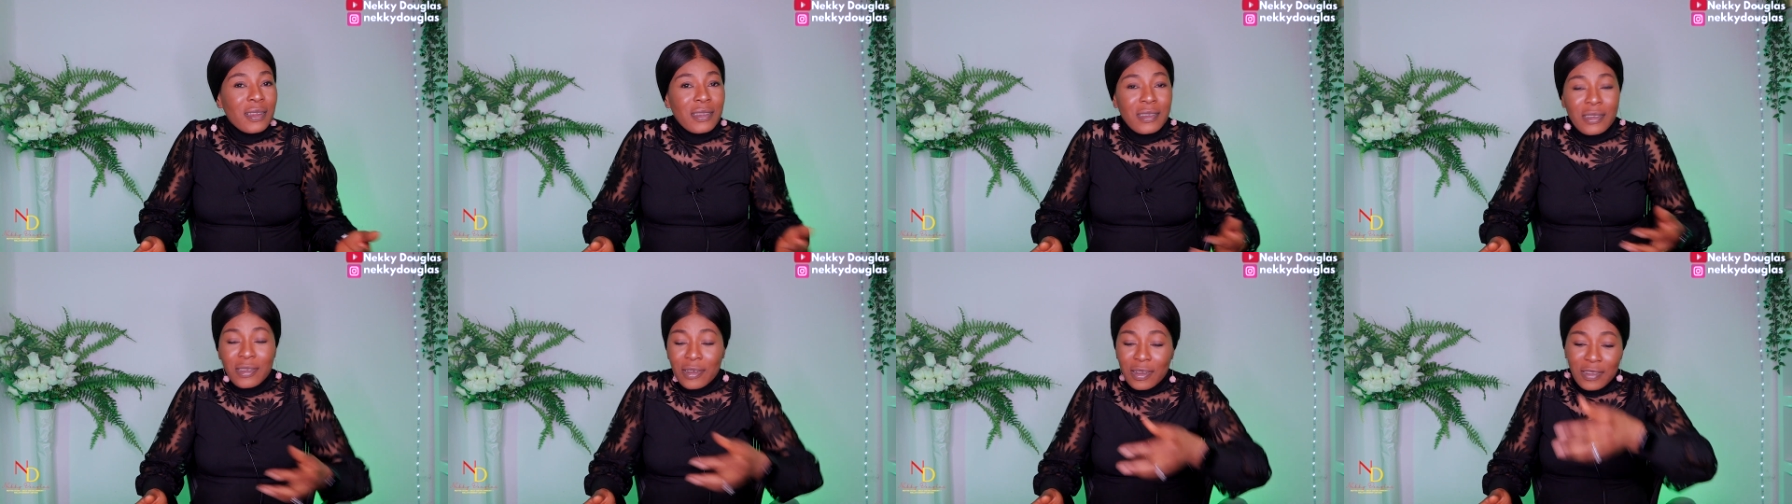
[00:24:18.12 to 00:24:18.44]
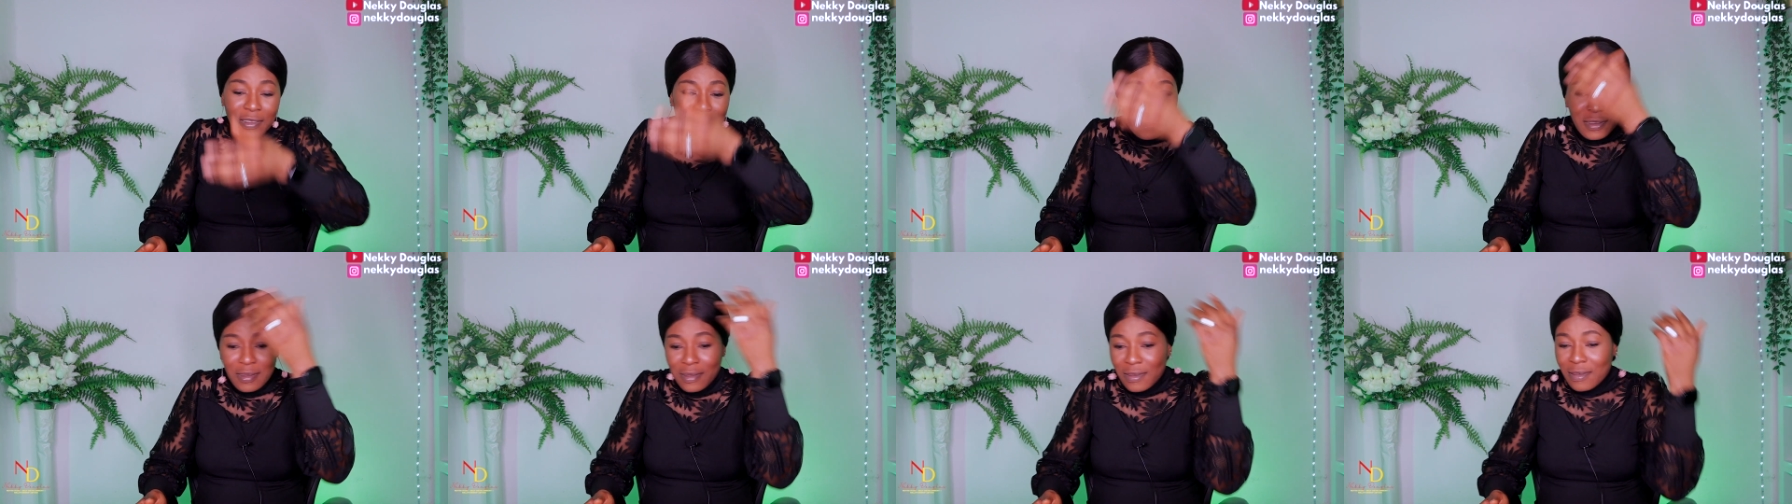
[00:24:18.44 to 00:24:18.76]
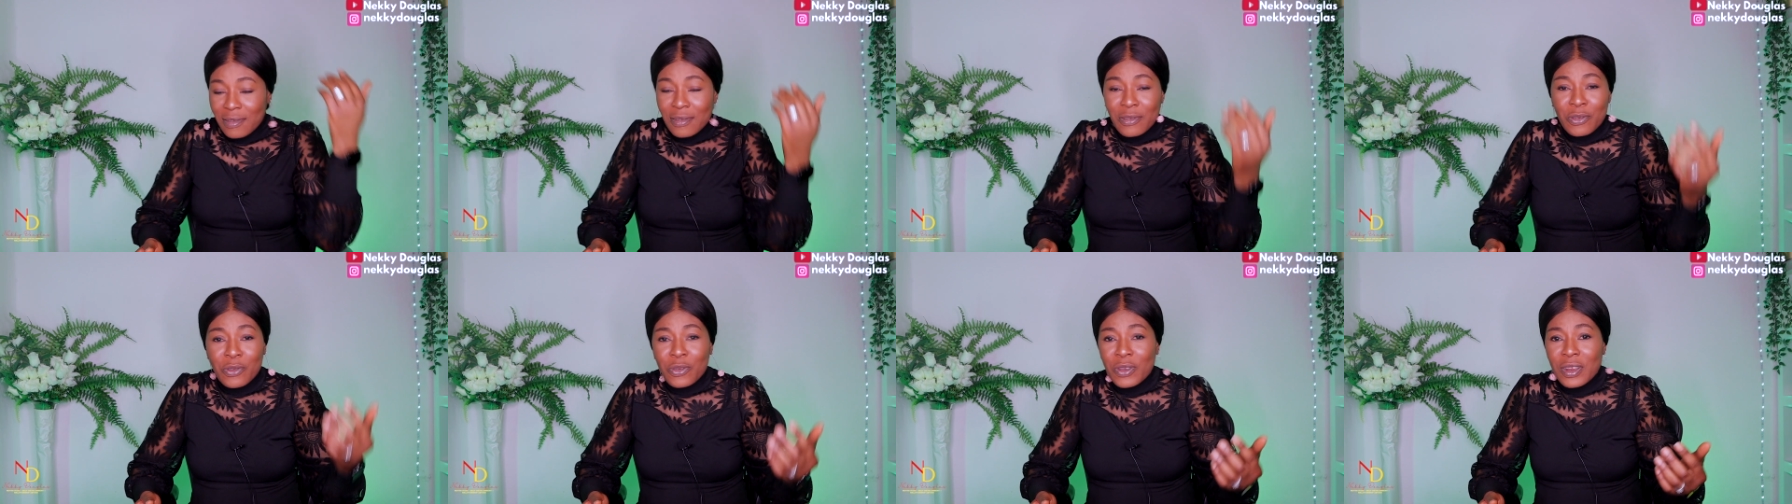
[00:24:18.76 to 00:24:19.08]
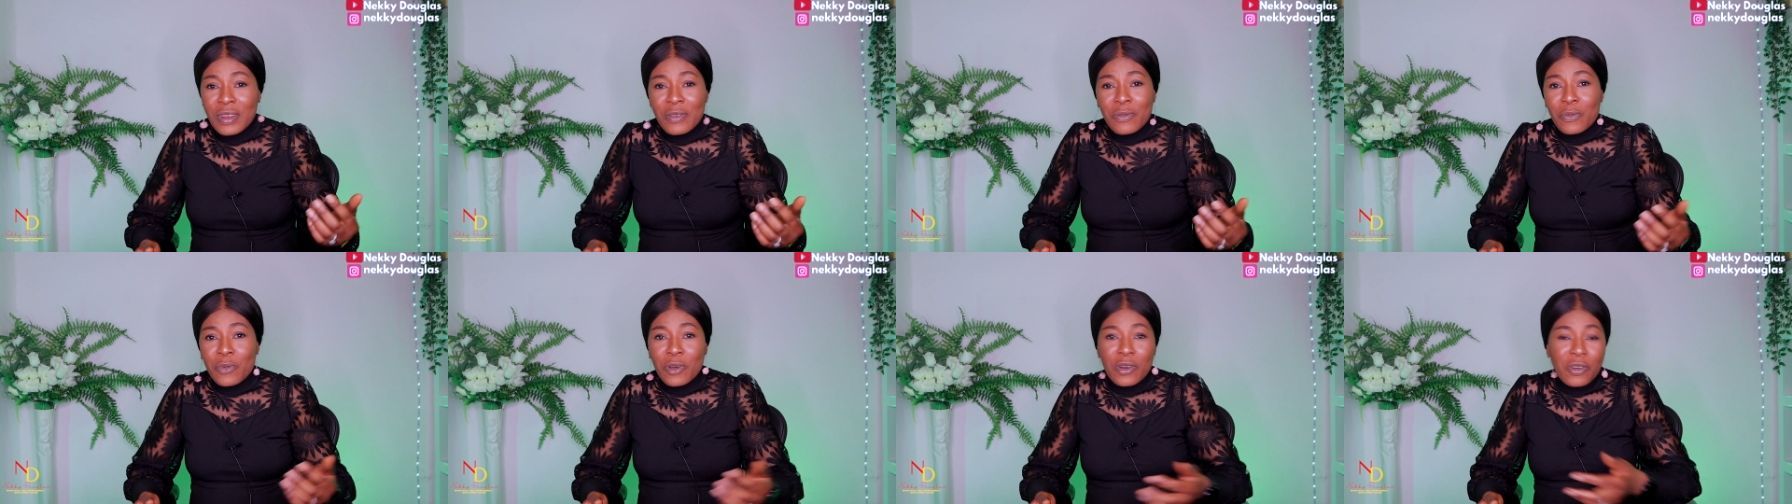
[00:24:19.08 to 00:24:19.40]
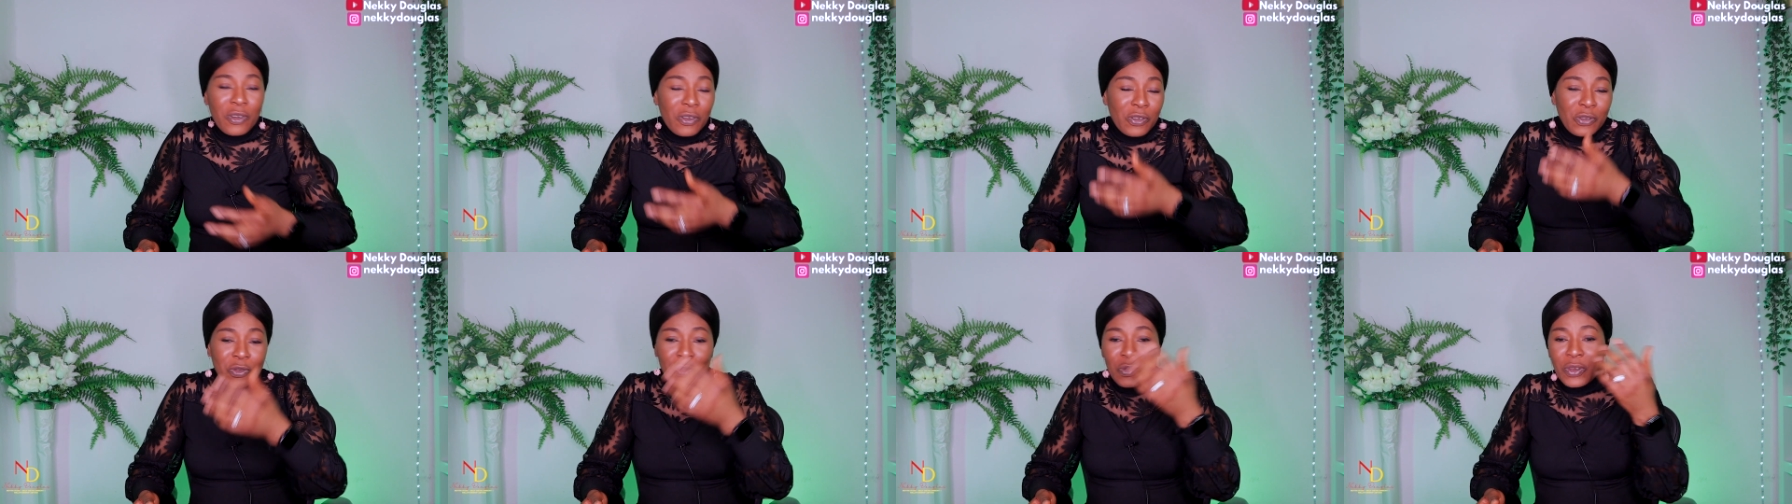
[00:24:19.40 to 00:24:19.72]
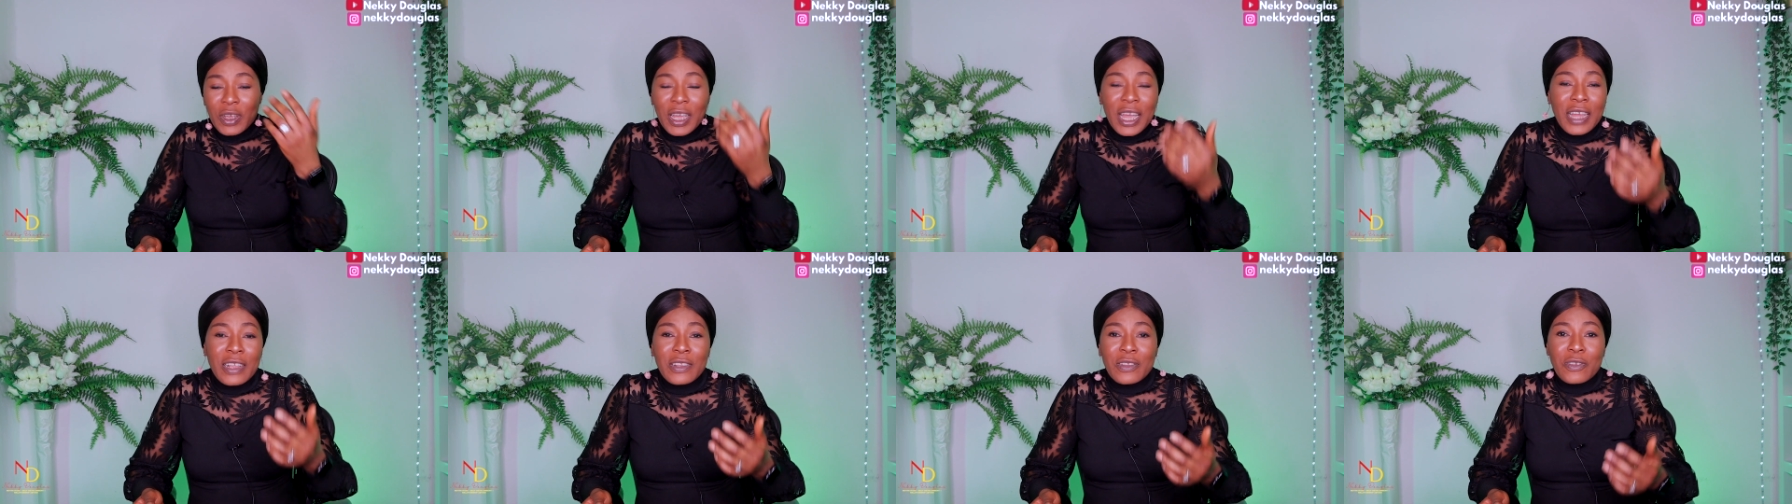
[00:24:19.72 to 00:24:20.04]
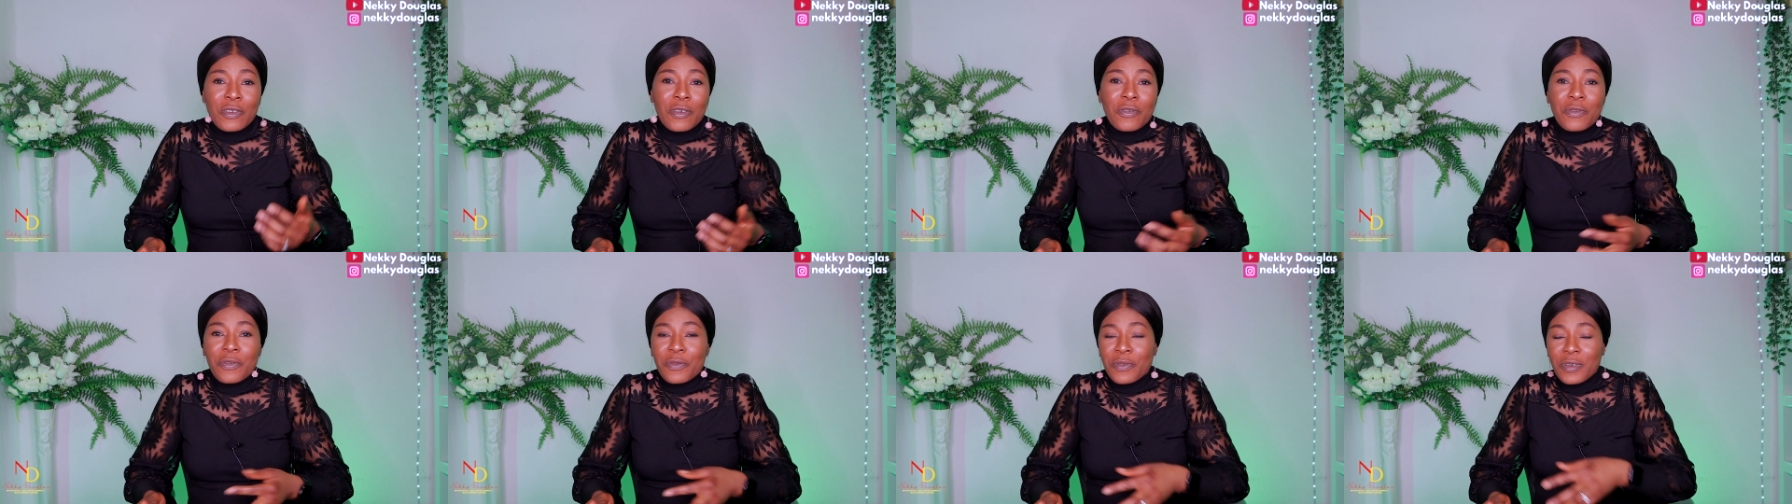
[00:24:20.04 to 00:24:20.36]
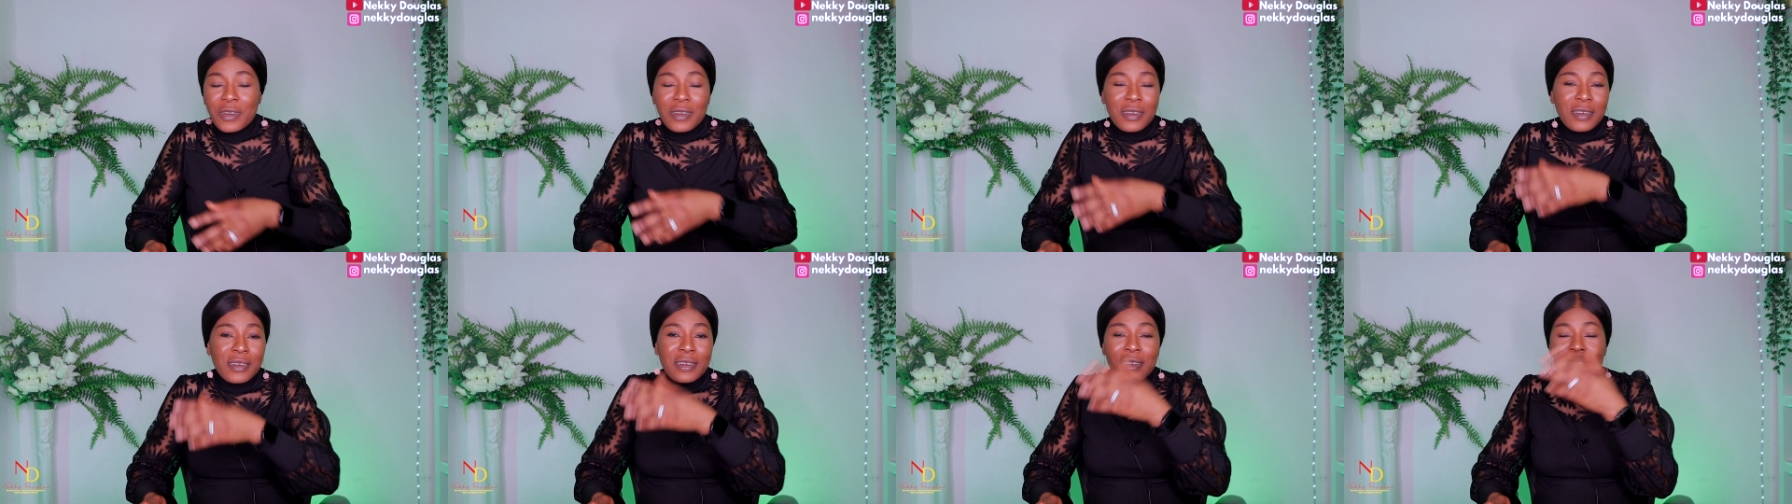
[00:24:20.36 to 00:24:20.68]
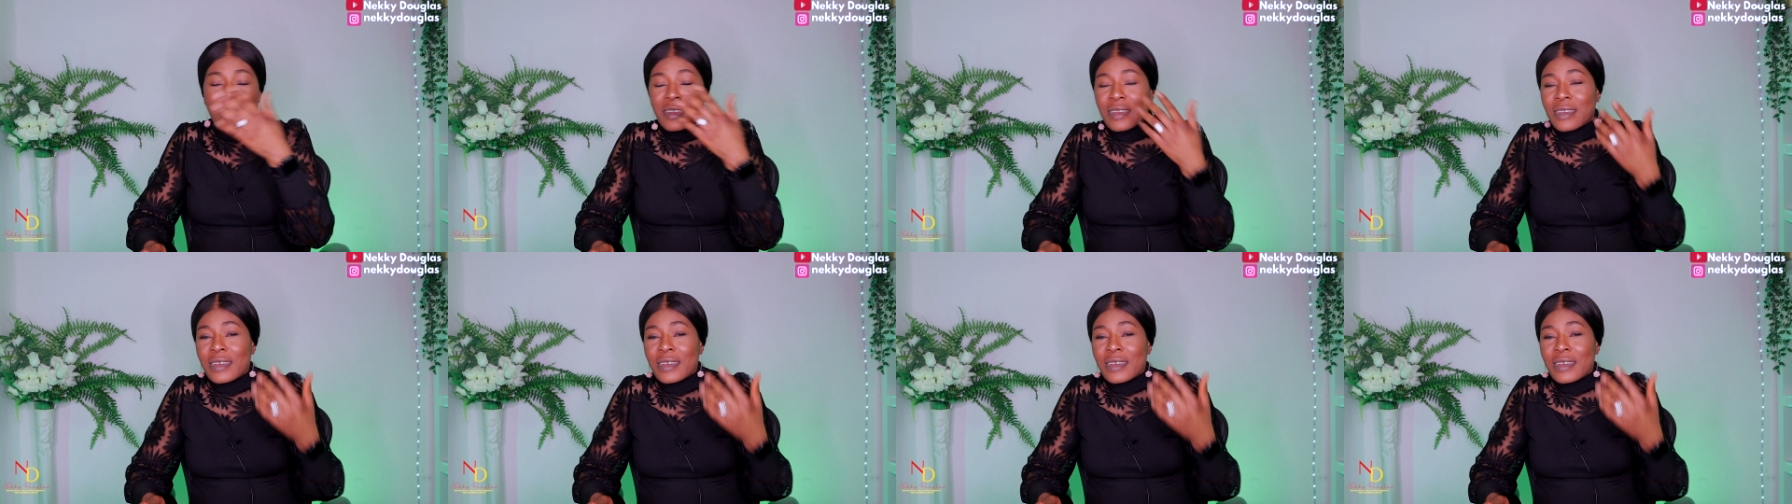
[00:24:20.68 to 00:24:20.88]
Just doing one or two kinds of uh,